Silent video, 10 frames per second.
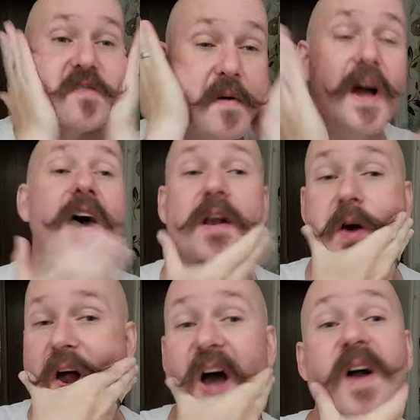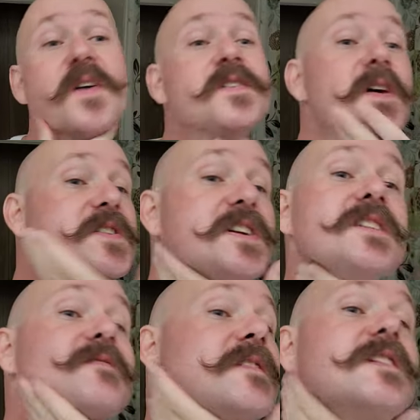is the way I do it. I go star
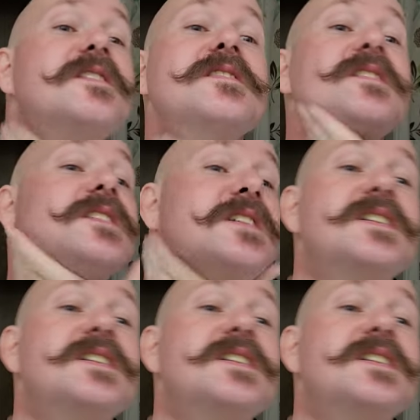jelly first.